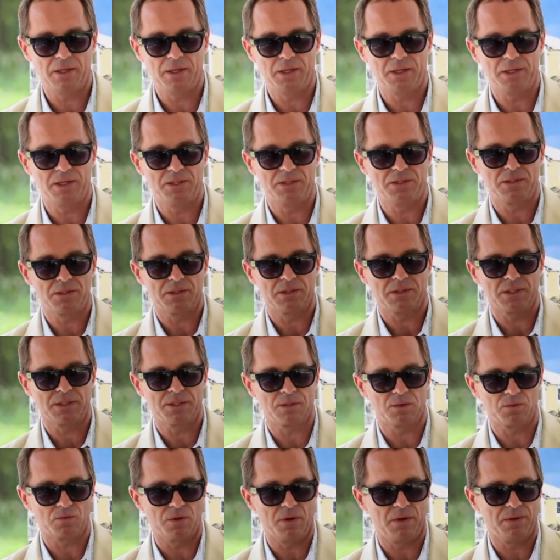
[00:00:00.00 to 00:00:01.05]
It's
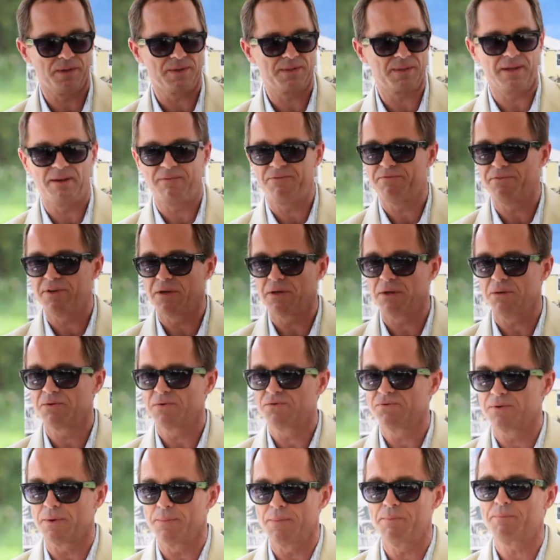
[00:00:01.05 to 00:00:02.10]
a role that they fill
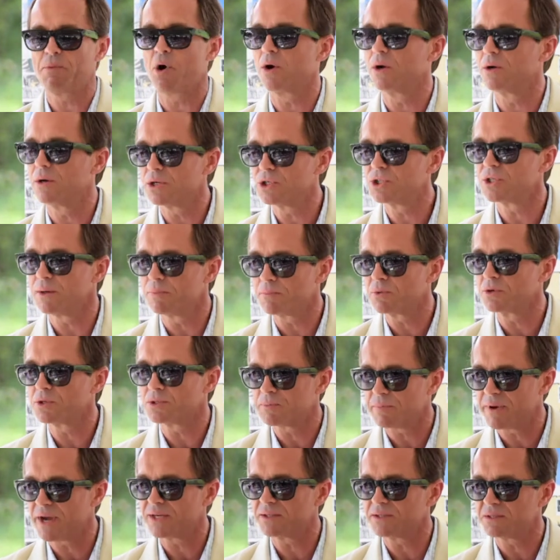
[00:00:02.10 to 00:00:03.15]
from a partnership
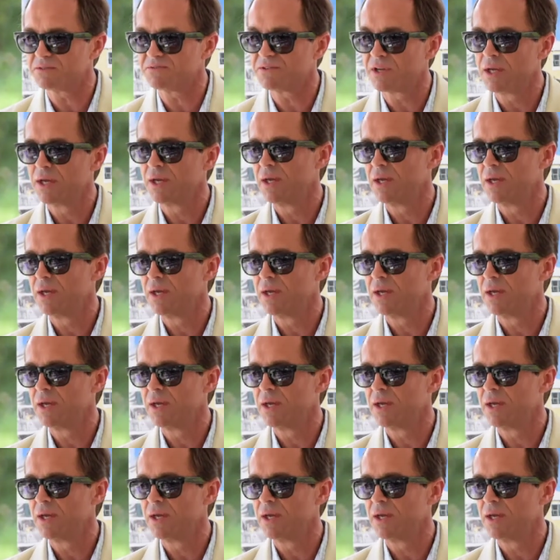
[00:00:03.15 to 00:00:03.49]
perspective.